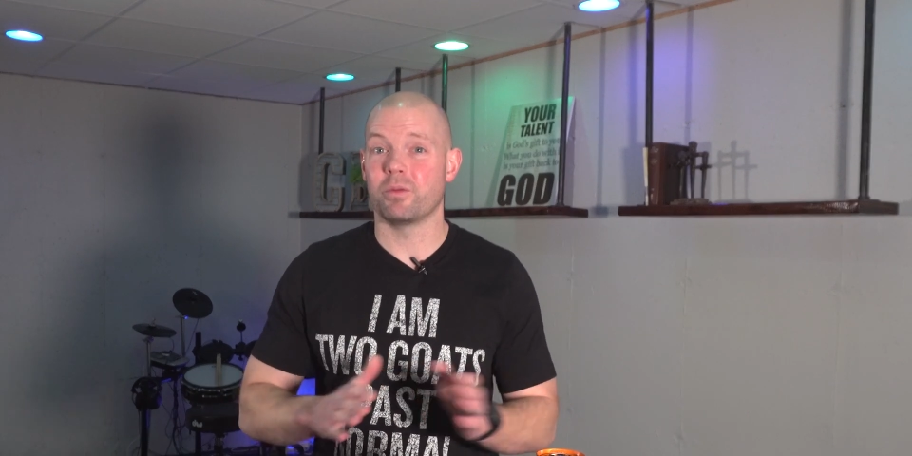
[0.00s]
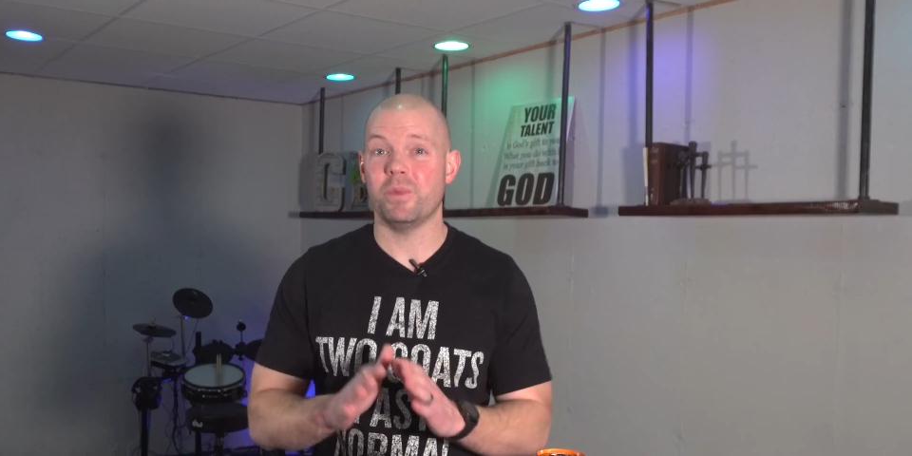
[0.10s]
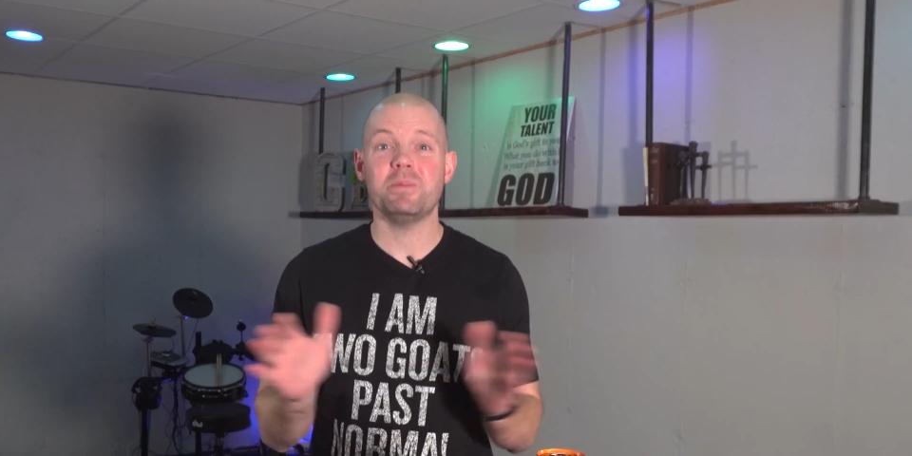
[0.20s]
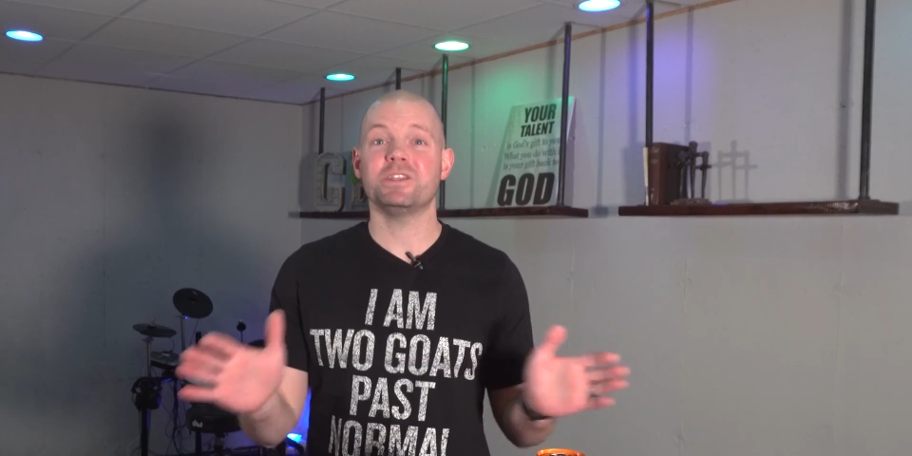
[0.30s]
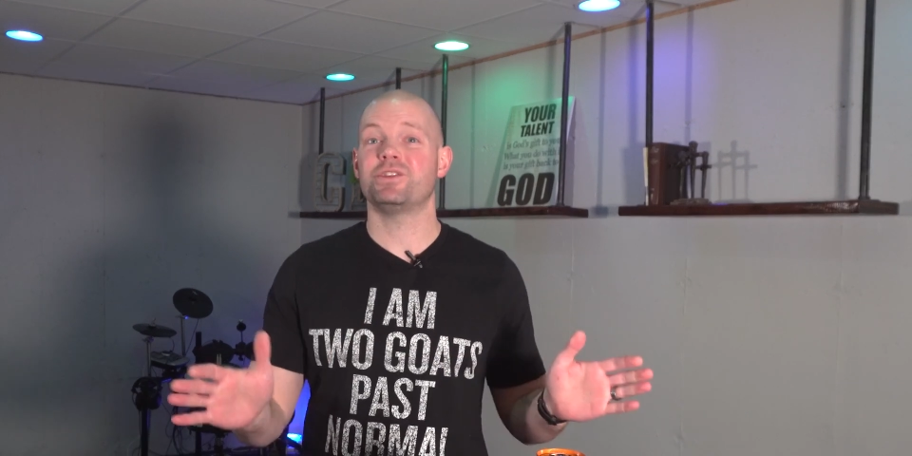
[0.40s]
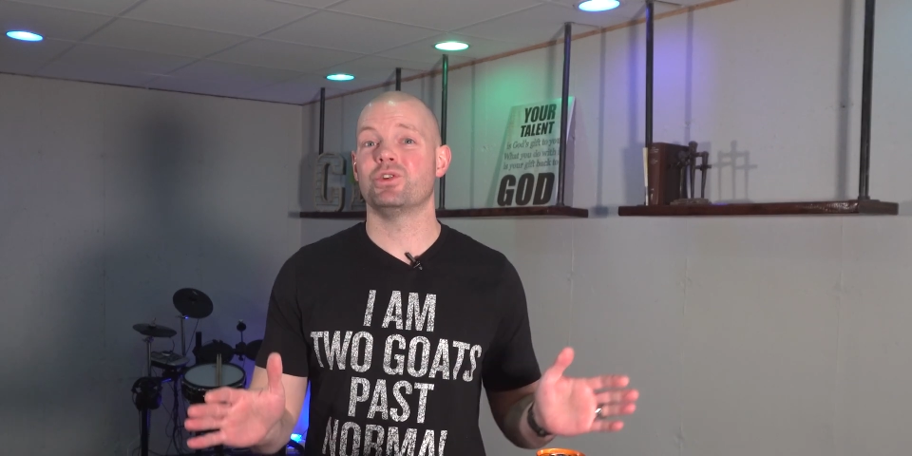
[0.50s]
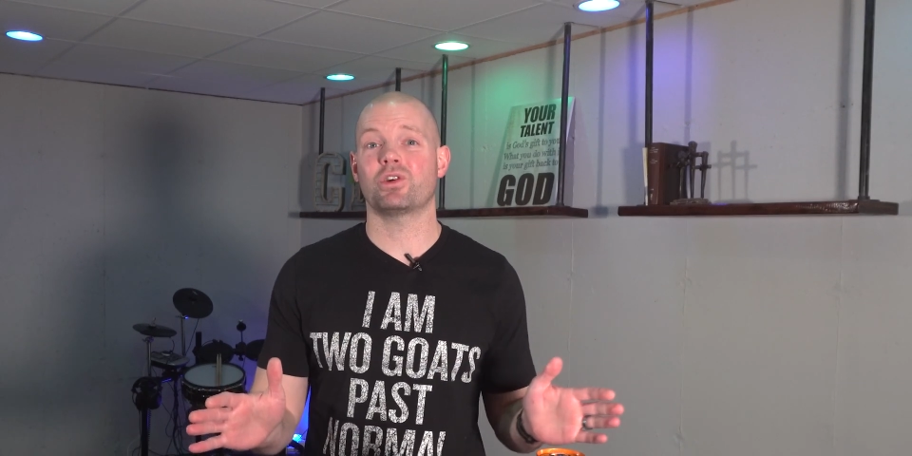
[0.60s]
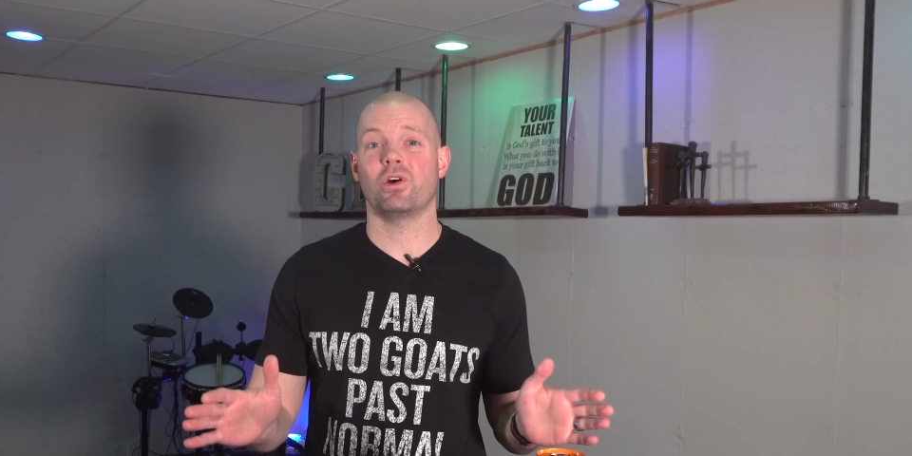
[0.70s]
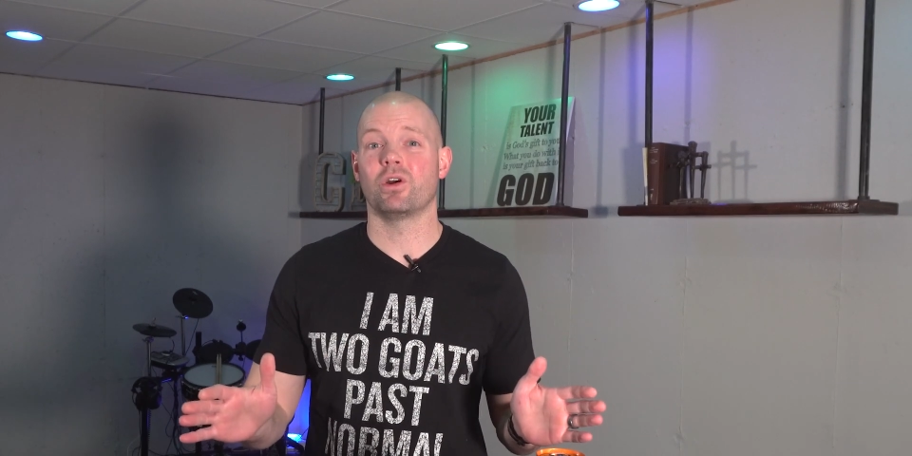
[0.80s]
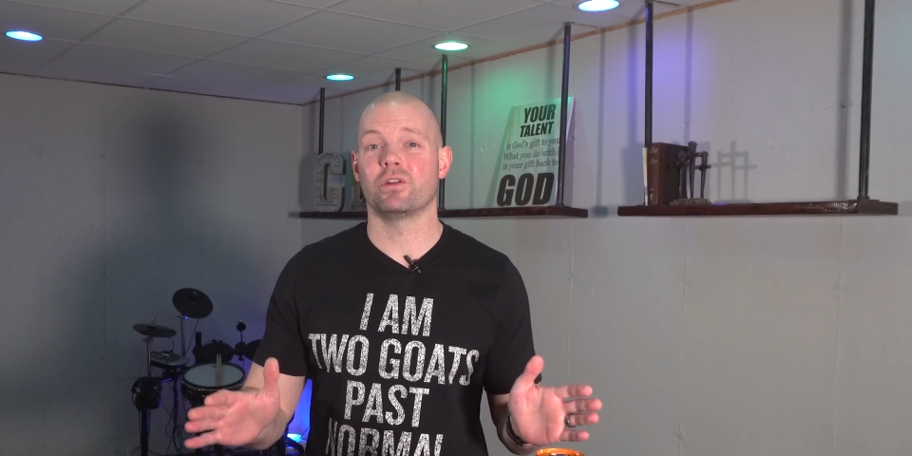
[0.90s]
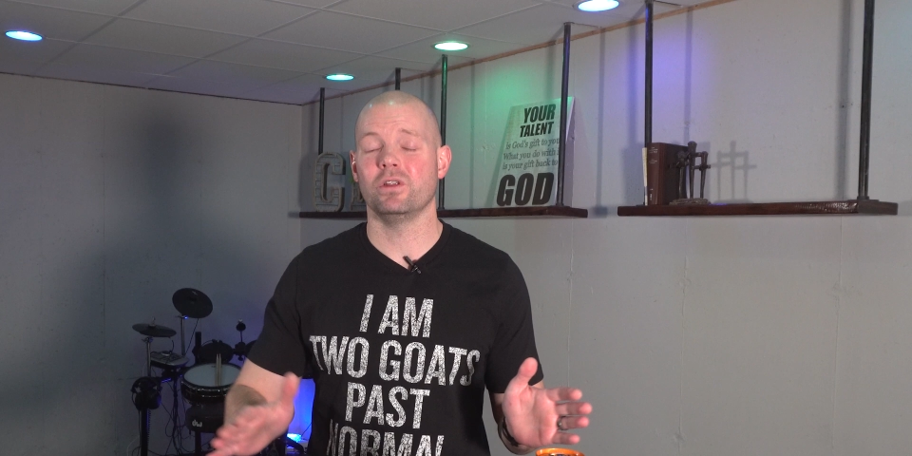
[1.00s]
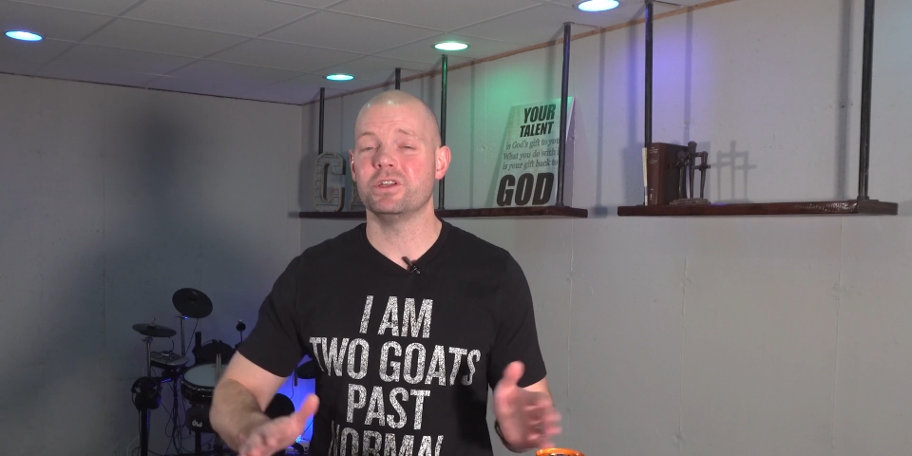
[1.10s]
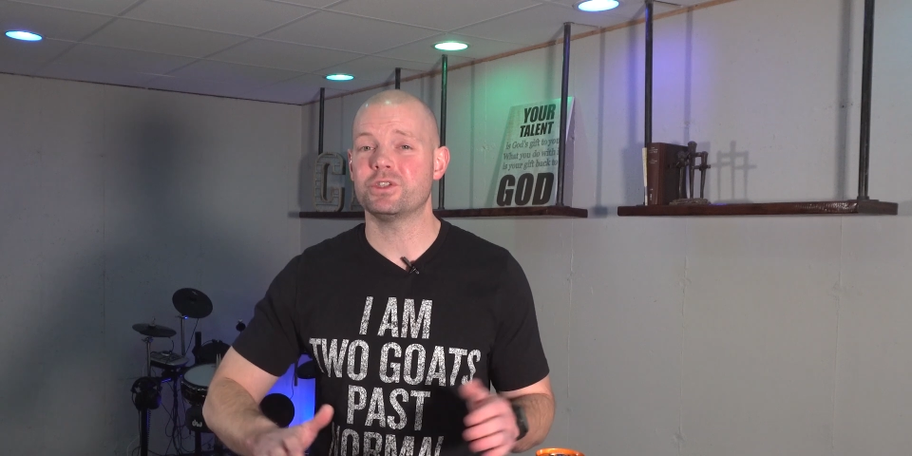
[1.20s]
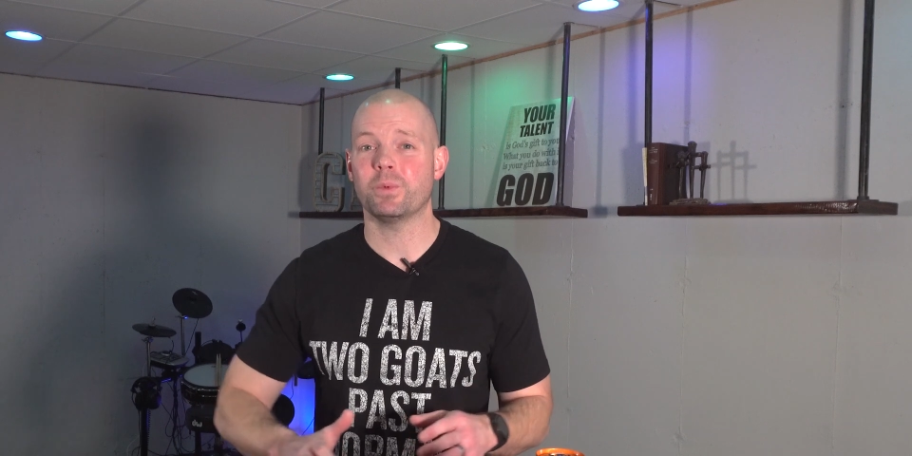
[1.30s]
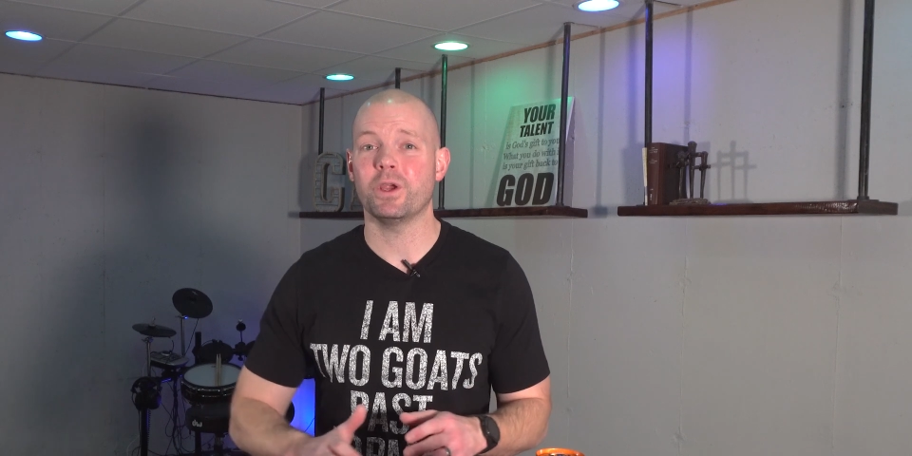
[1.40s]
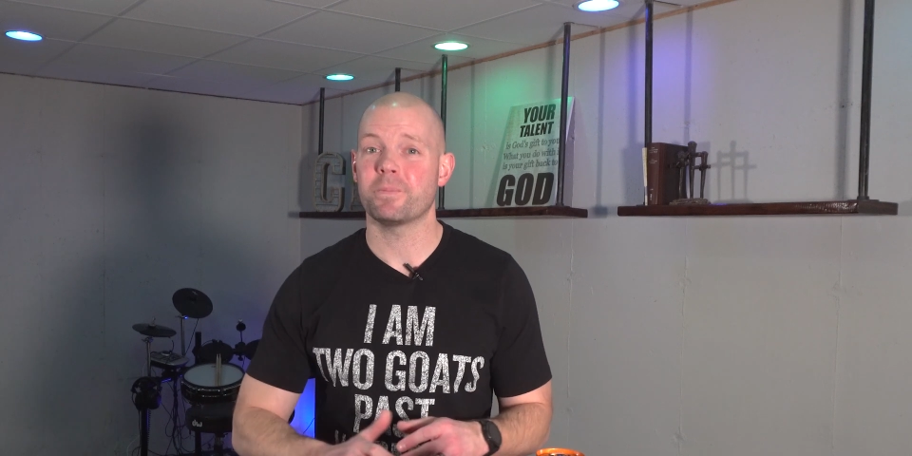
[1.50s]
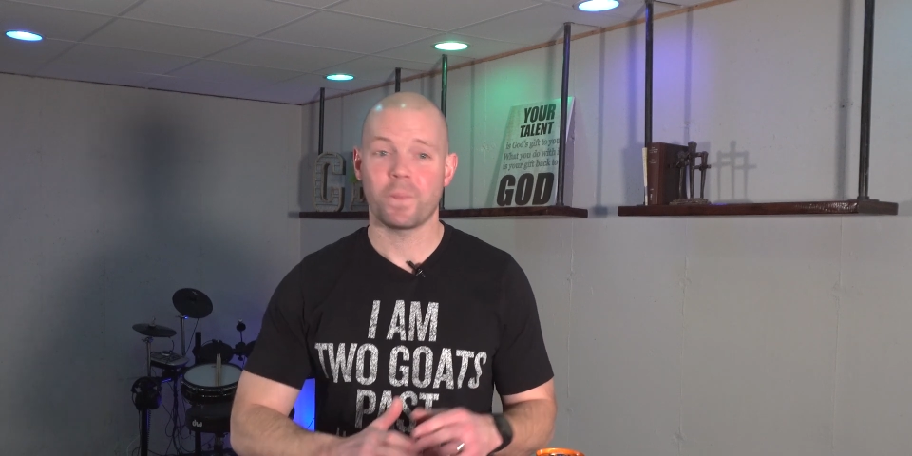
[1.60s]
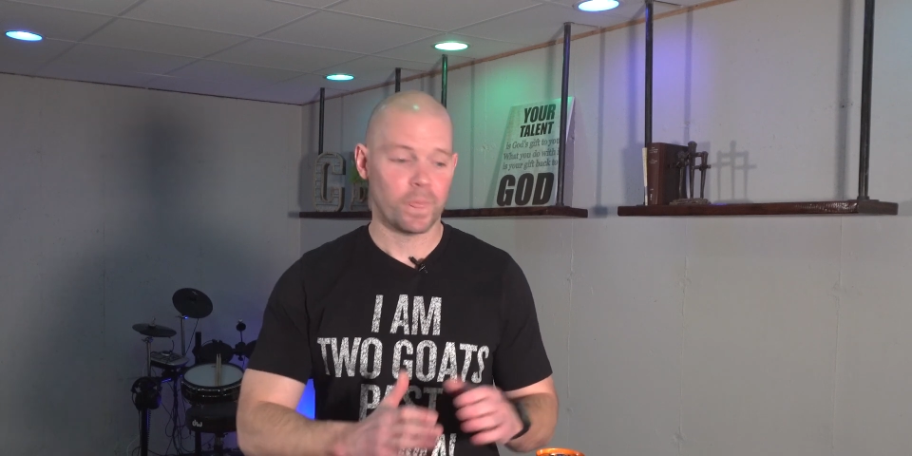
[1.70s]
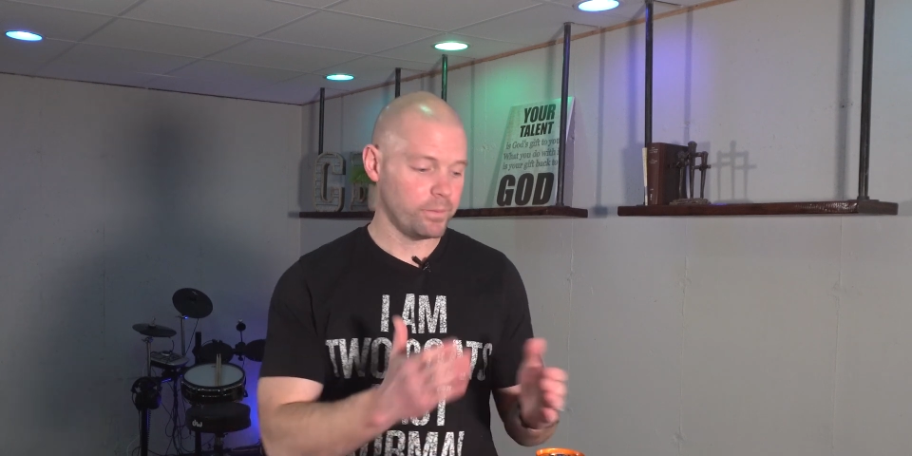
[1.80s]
Maybe it's in your car on a lunch break.